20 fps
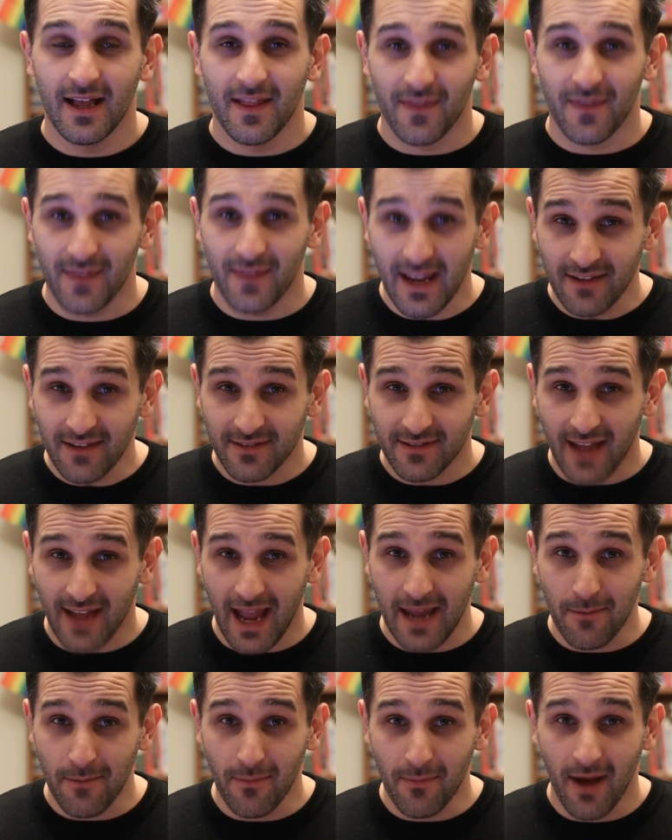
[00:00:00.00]
Next
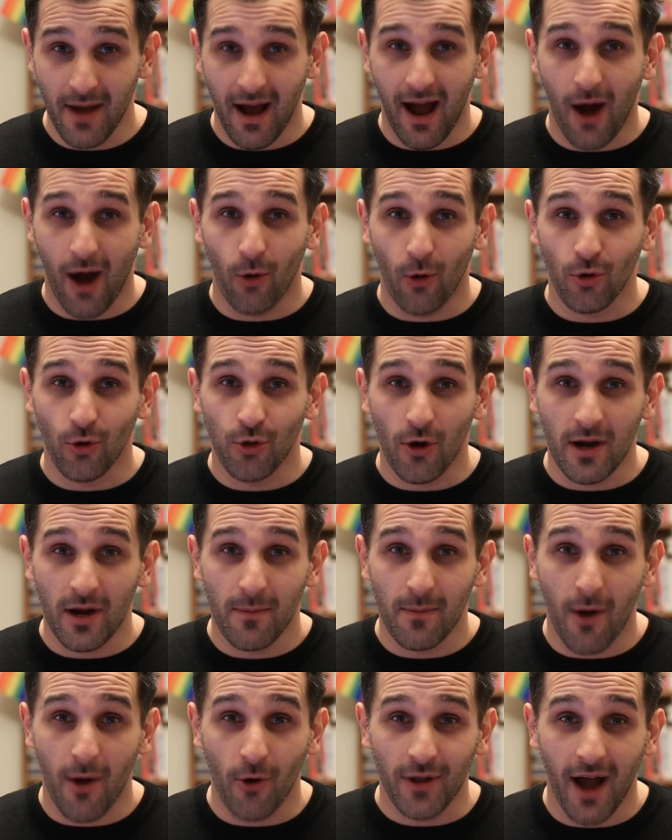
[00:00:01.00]
time I will talk
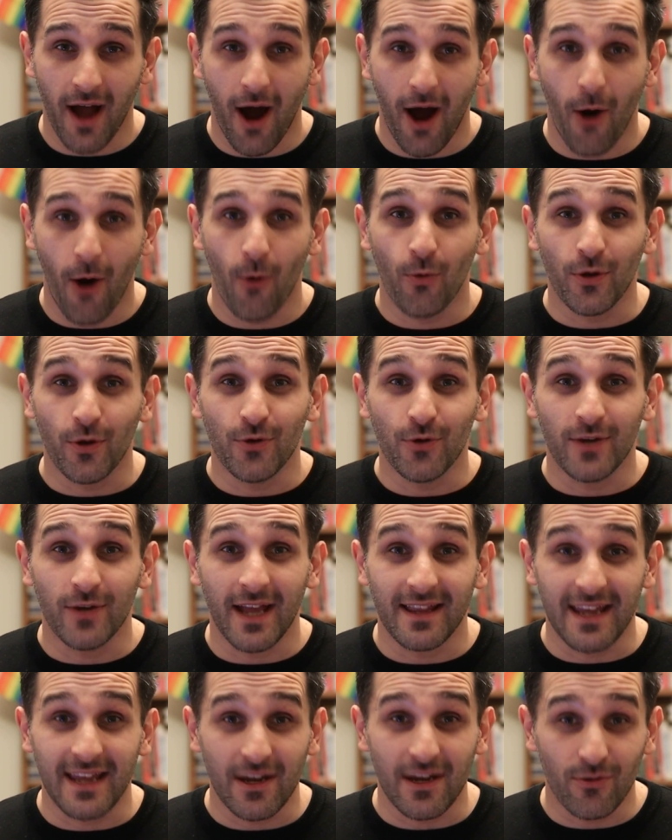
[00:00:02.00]
about how you
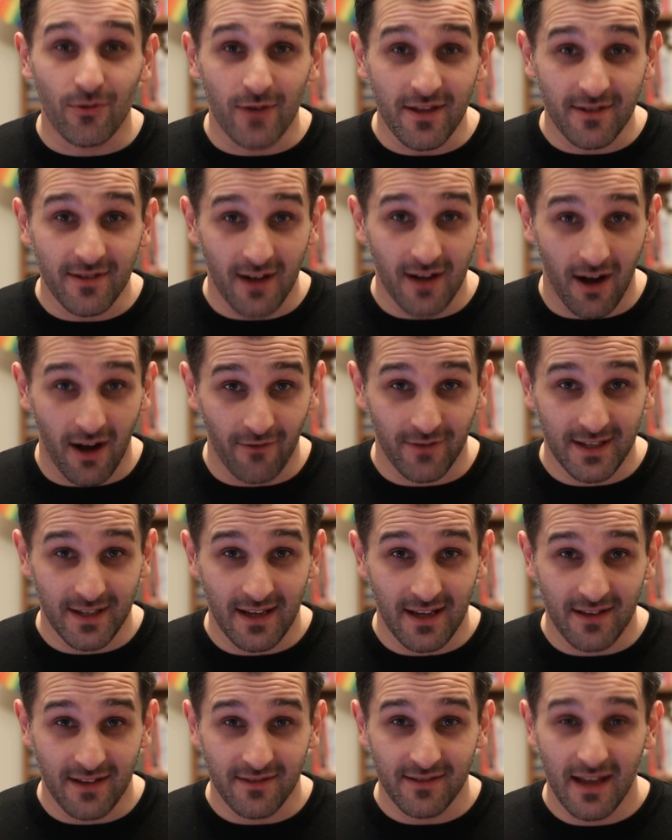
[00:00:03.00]
can increase
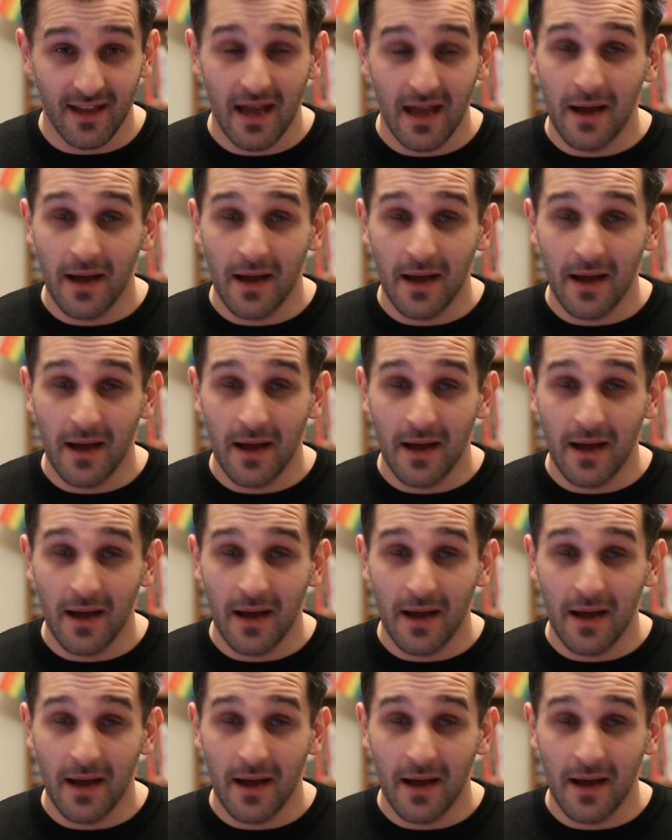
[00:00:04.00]
confidence